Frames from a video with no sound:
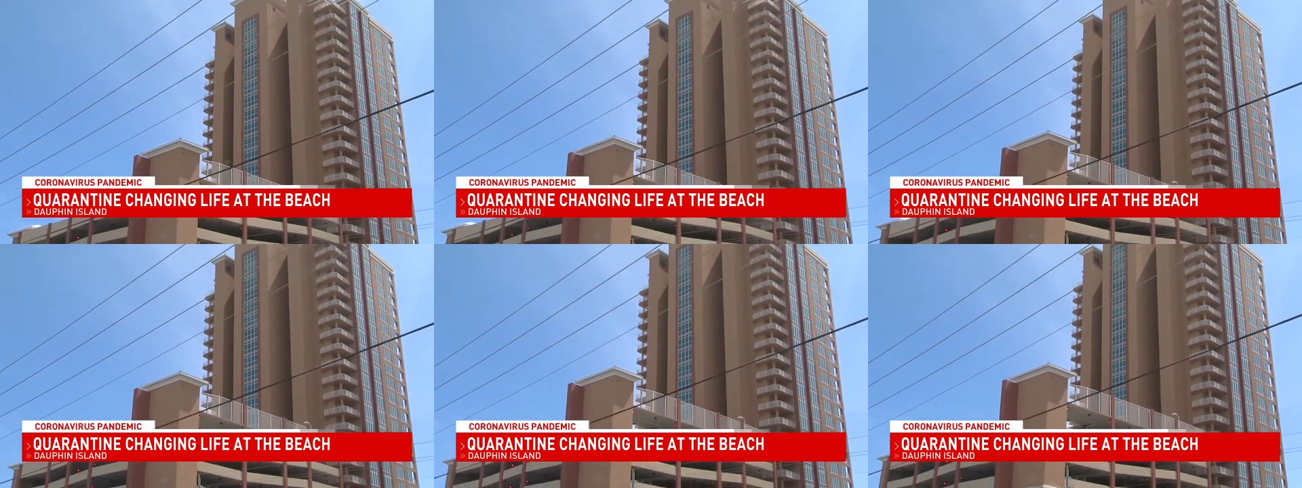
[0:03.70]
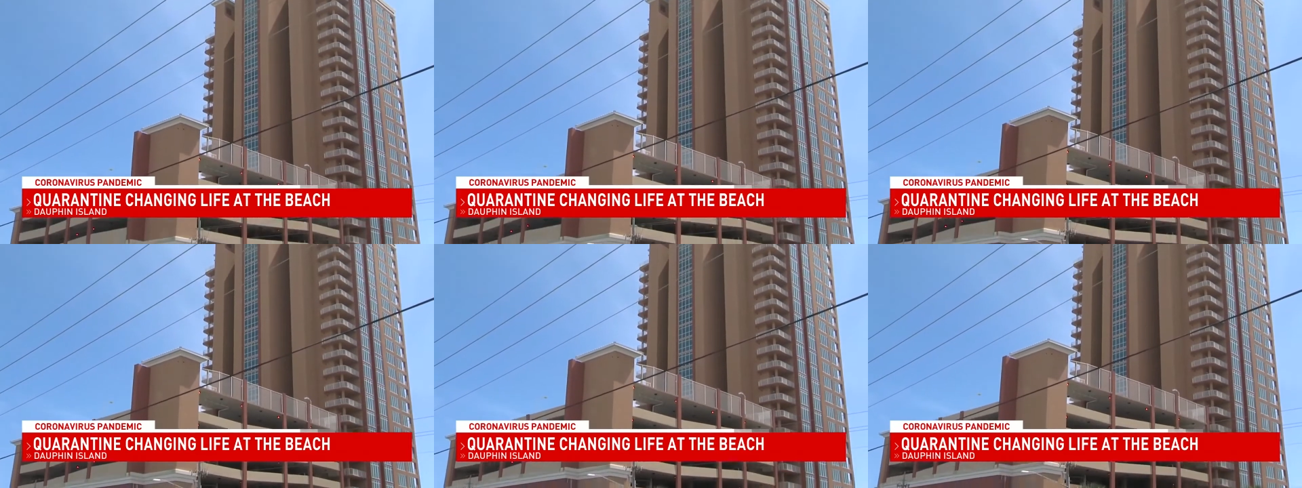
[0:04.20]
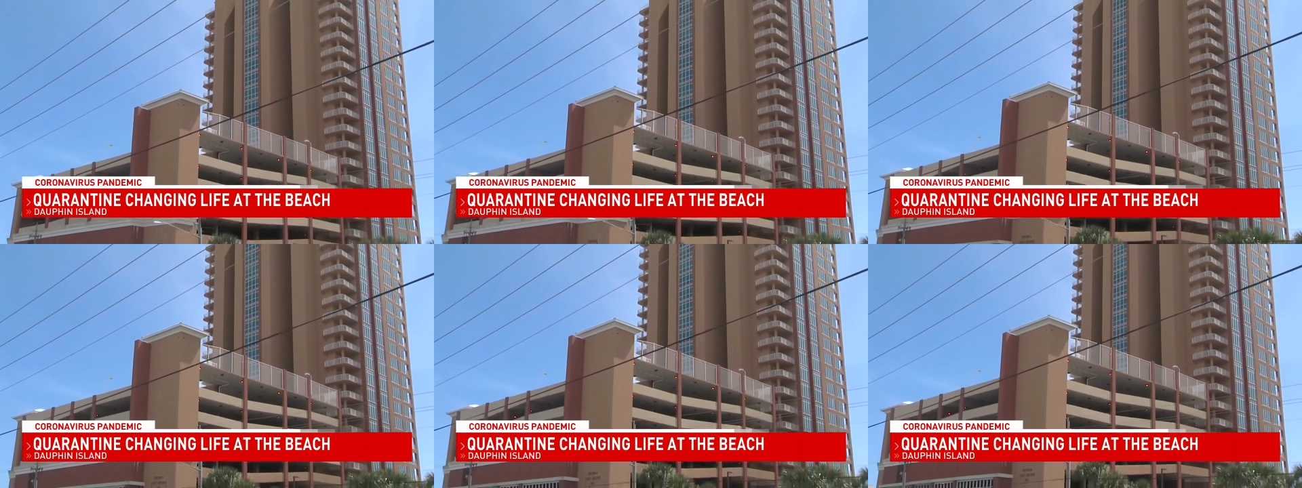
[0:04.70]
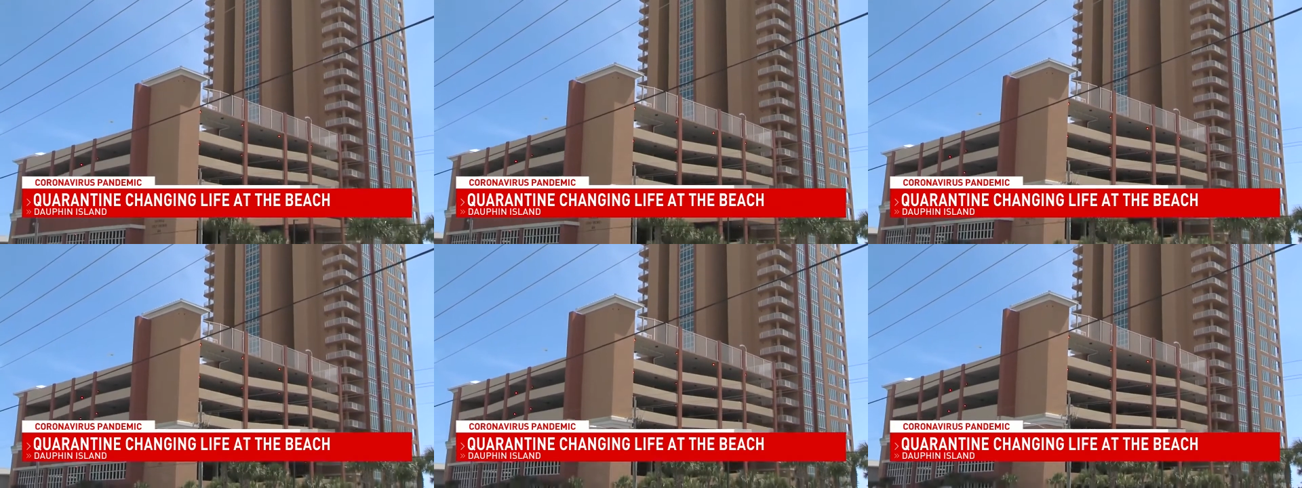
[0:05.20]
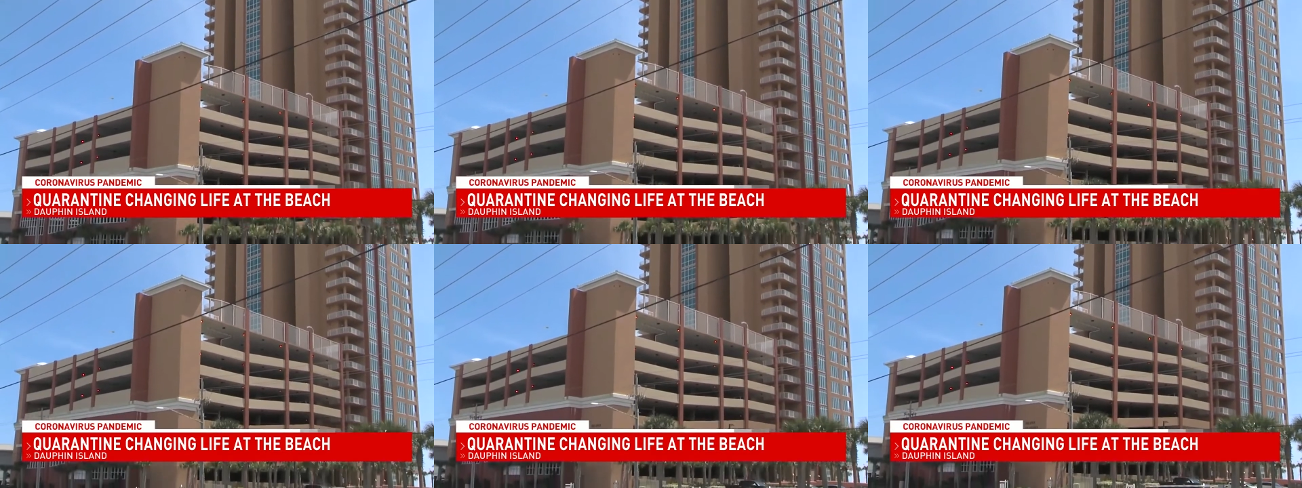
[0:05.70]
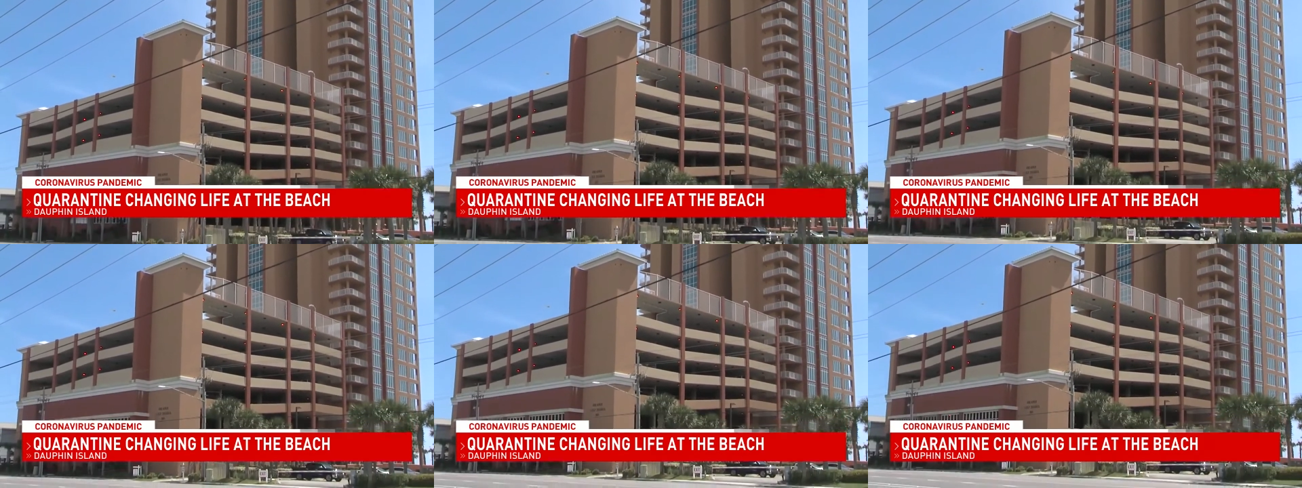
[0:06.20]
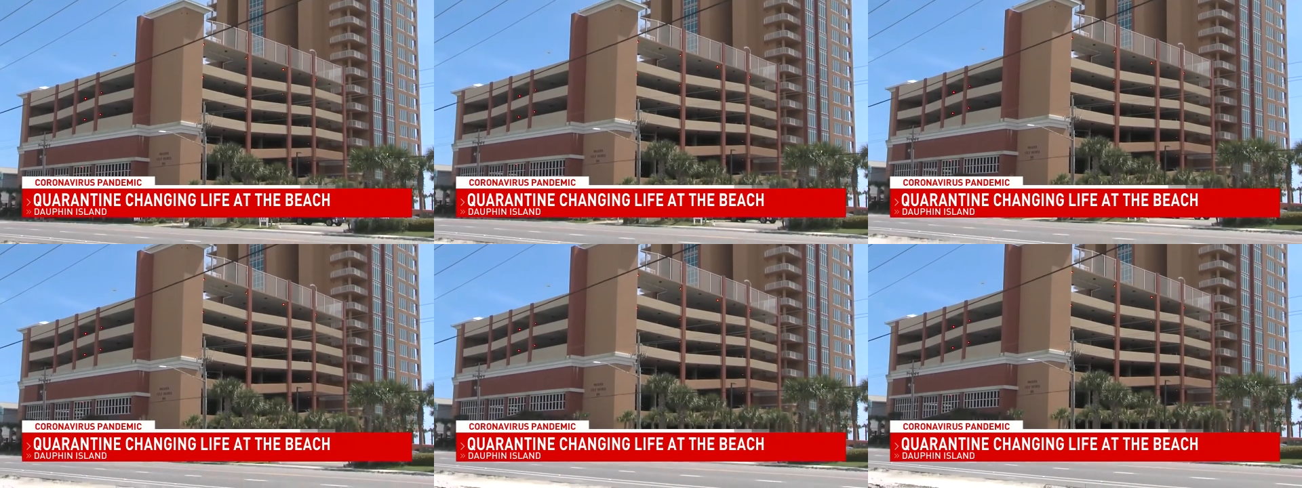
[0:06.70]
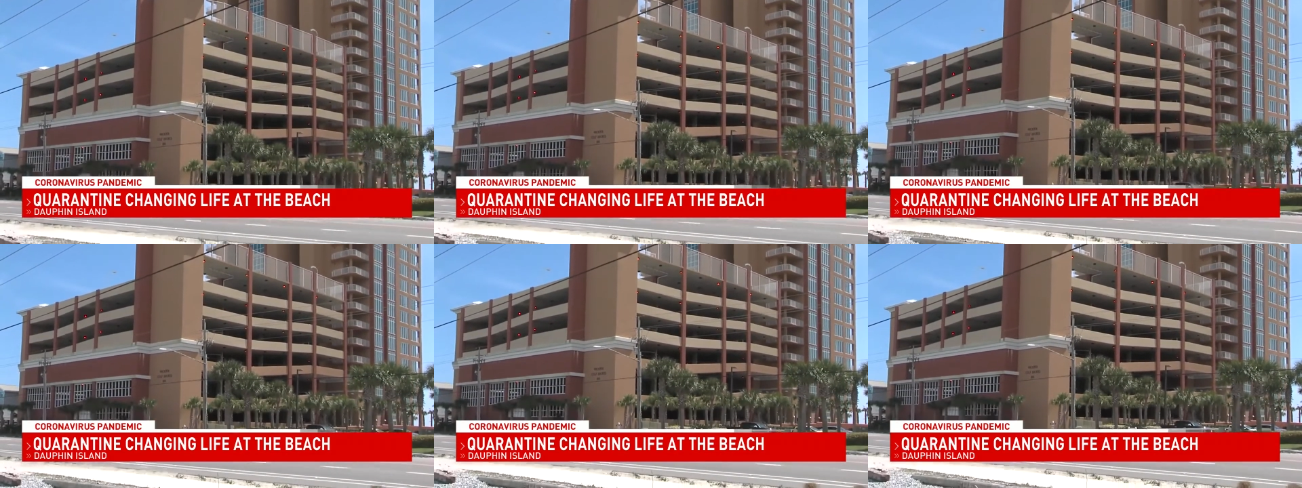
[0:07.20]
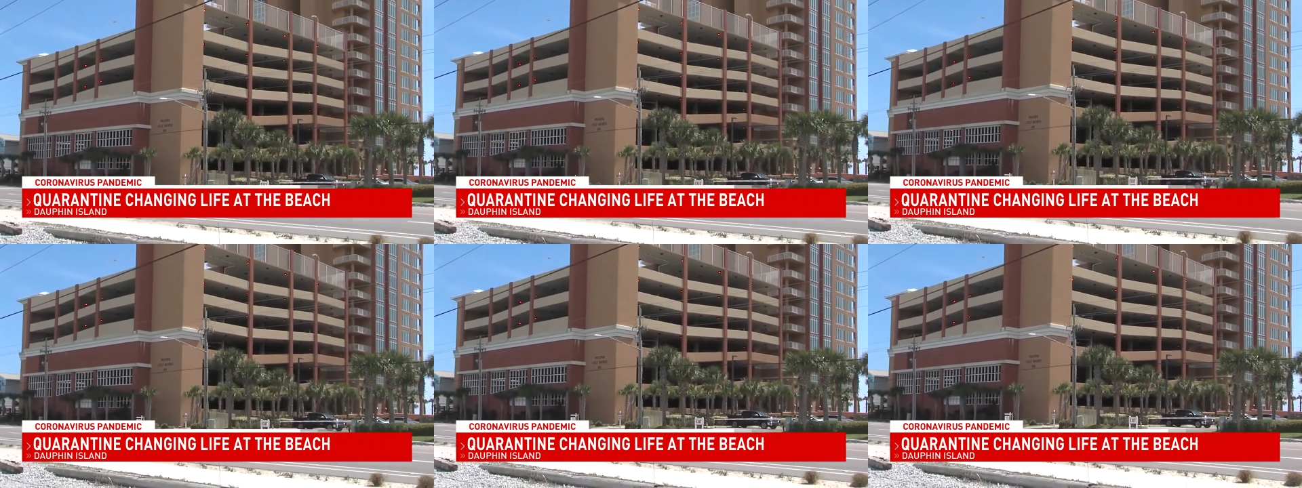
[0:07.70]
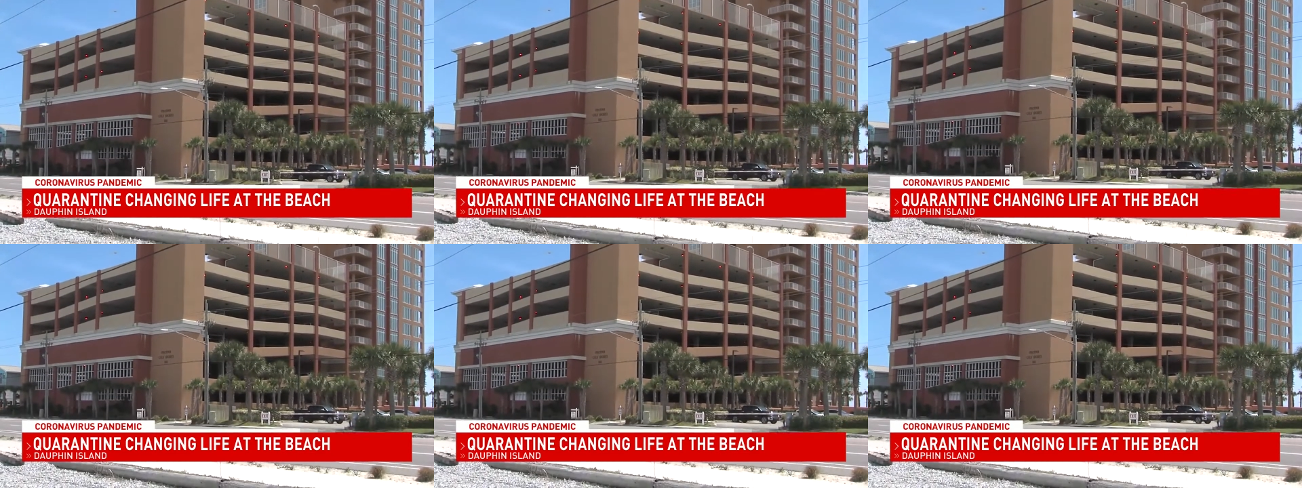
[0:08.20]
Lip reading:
Nobody's mouth can be seen.